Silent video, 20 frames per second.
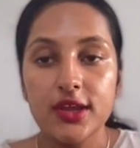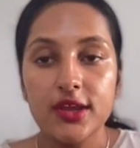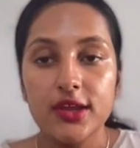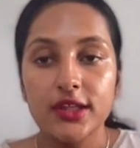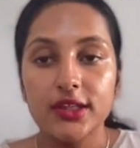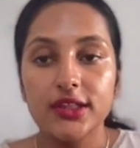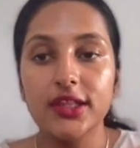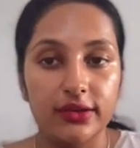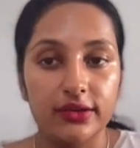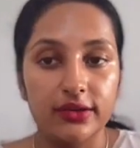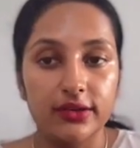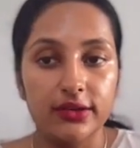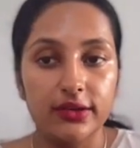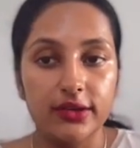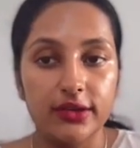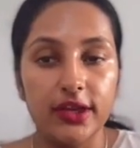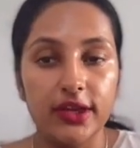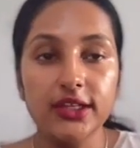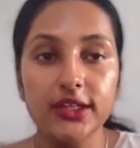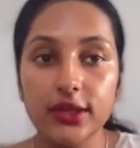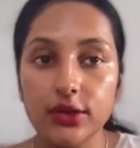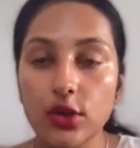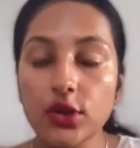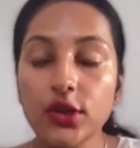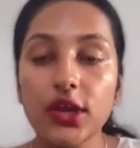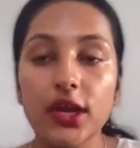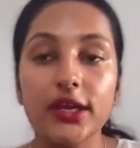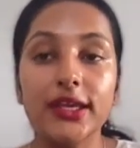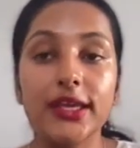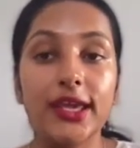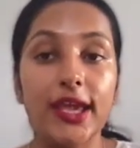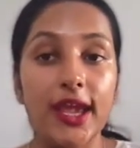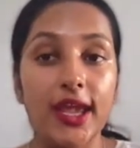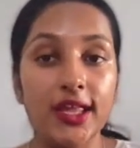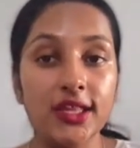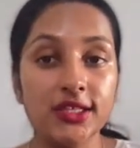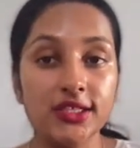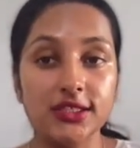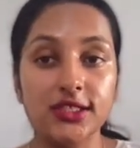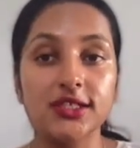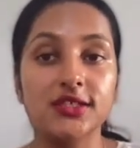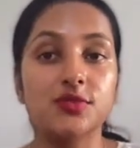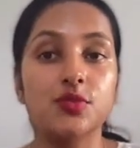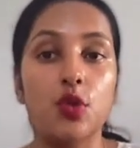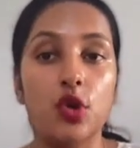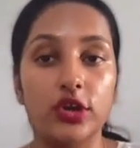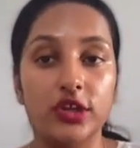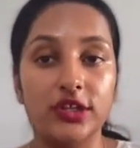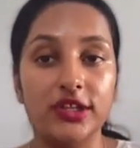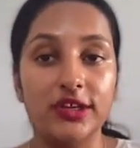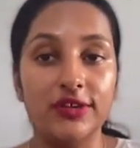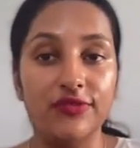They're not against this model.